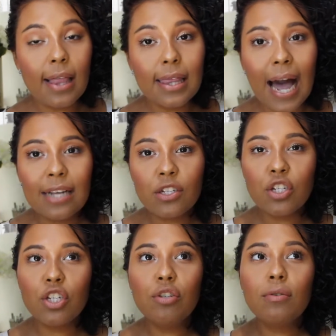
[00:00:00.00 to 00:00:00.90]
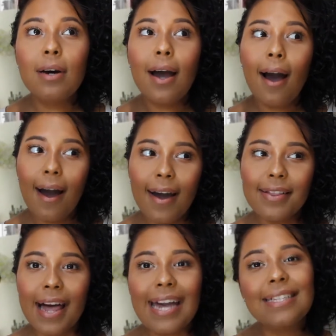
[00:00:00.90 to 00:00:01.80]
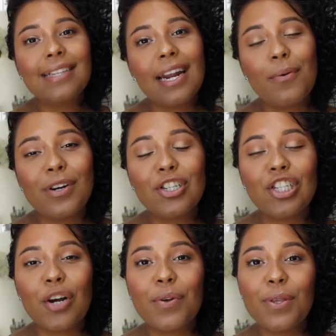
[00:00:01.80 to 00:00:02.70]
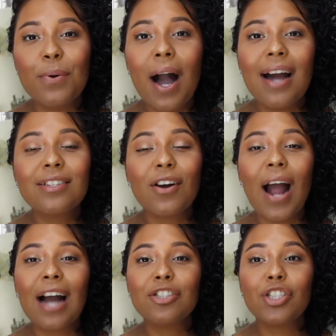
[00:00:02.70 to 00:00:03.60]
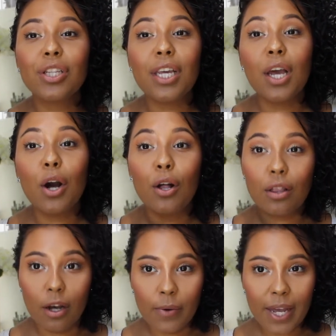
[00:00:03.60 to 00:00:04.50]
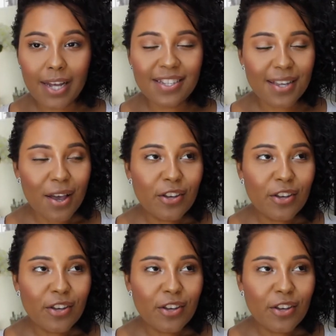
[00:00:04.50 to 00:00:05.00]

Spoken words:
last two highlights that I want to share with you guys are actually glow kits.